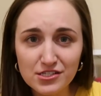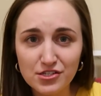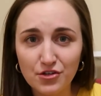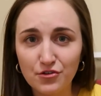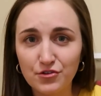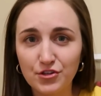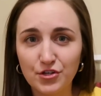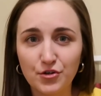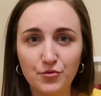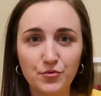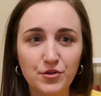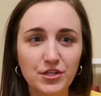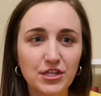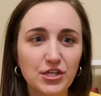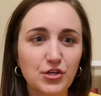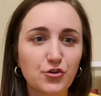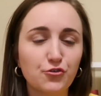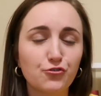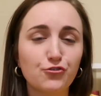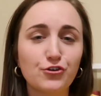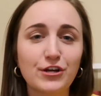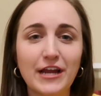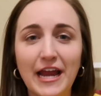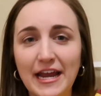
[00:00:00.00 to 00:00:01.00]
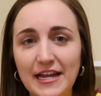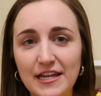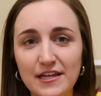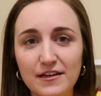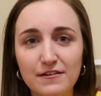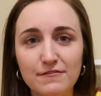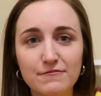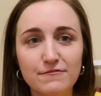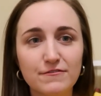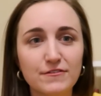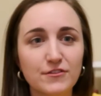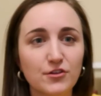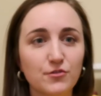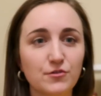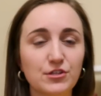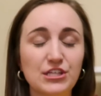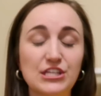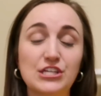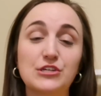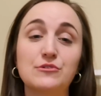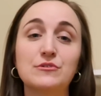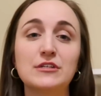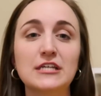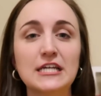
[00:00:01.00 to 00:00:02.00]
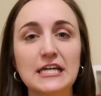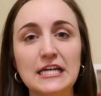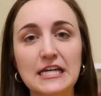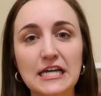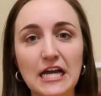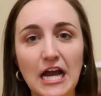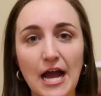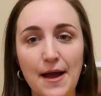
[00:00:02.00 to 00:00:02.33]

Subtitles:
So they're really creative, they're really unique,